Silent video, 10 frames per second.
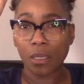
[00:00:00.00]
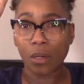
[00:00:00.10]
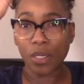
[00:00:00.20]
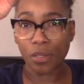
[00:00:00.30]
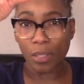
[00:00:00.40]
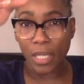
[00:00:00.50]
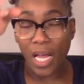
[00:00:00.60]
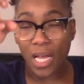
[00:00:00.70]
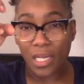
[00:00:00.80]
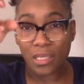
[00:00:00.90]
on your
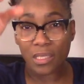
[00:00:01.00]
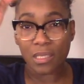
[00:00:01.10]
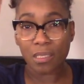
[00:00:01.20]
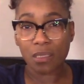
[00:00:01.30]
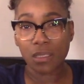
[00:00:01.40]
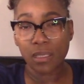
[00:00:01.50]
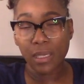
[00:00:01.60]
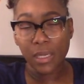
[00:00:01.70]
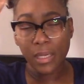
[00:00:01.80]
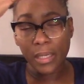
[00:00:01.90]
lungs.
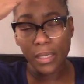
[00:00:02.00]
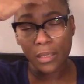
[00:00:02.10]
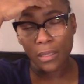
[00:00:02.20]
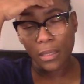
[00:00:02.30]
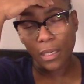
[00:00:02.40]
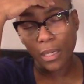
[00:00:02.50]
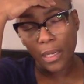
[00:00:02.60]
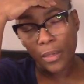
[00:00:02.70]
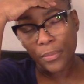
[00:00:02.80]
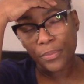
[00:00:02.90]
And uh,
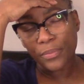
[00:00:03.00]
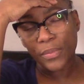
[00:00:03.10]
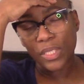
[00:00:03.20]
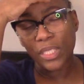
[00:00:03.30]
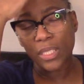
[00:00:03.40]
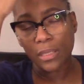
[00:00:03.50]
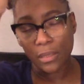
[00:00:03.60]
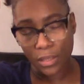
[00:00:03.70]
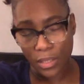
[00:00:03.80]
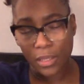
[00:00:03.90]
she,
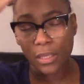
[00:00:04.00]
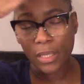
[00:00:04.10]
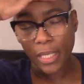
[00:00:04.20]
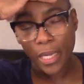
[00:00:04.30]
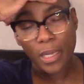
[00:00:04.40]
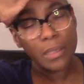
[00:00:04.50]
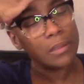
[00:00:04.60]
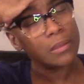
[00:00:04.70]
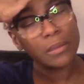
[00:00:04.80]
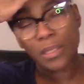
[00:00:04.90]
she said,
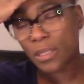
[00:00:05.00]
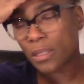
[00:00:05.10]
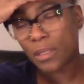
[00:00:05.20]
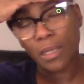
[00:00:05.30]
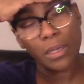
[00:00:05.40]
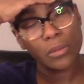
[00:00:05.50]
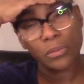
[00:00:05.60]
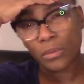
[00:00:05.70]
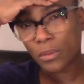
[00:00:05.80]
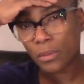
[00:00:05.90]
just don't.
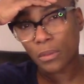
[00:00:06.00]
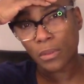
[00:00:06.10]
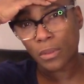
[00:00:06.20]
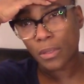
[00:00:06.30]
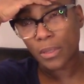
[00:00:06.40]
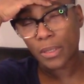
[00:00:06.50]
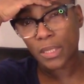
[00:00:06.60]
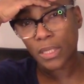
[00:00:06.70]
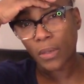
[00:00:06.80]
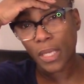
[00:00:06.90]

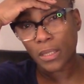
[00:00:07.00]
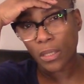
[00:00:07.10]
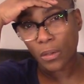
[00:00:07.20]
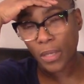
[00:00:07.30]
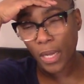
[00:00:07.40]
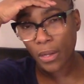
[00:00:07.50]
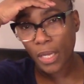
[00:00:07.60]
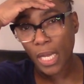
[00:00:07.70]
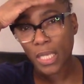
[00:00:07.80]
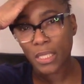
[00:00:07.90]
So I told her,
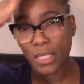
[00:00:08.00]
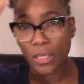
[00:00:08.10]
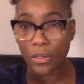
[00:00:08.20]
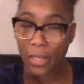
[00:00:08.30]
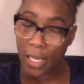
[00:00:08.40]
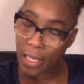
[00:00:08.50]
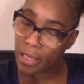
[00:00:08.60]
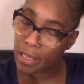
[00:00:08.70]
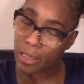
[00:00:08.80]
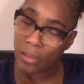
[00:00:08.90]
I said,
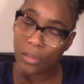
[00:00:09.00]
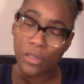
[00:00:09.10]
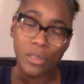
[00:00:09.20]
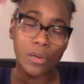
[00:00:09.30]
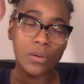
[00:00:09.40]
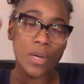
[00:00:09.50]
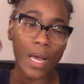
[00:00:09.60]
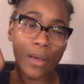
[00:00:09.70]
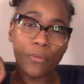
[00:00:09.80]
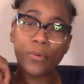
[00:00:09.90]
okay, you know,
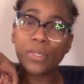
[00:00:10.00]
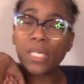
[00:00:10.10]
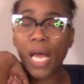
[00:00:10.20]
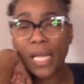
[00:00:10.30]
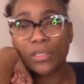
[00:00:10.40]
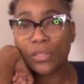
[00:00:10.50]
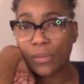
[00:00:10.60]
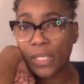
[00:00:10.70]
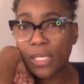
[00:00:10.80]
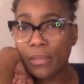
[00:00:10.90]
I would not do
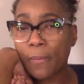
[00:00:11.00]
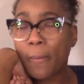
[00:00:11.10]
it